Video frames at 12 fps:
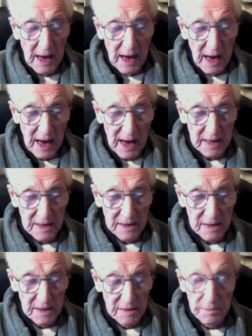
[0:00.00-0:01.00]

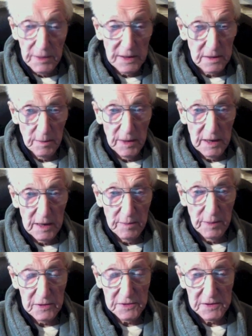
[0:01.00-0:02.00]
and built by a
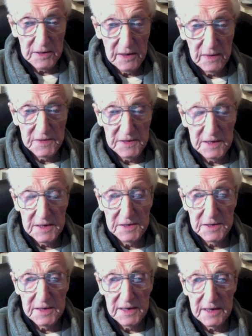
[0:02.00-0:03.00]
post office
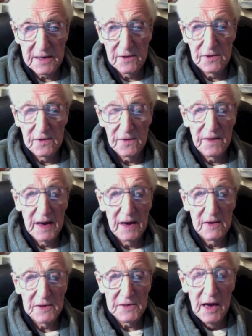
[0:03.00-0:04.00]
engineer called
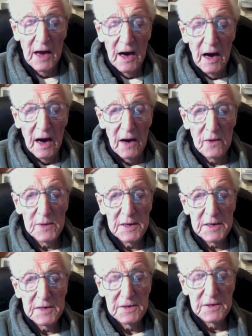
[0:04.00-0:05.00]
Flowers,
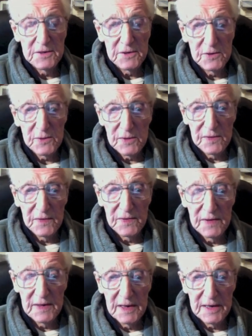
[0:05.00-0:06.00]
only to sort of
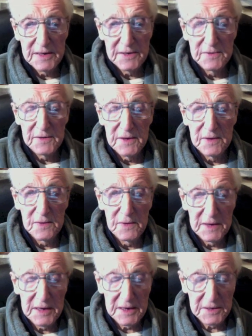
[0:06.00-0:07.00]
let you know
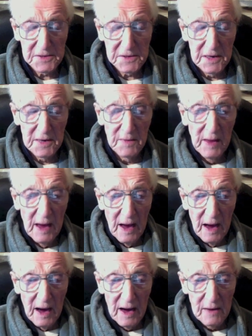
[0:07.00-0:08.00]
that next time
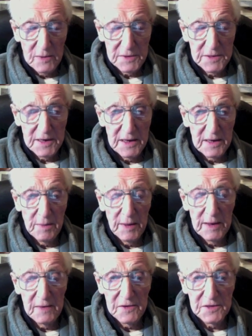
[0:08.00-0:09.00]
I will tell
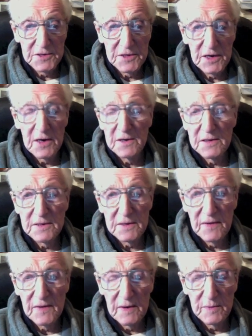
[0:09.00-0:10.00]
about the size
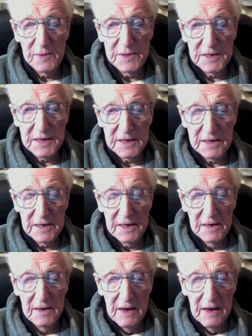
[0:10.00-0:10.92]
of our particular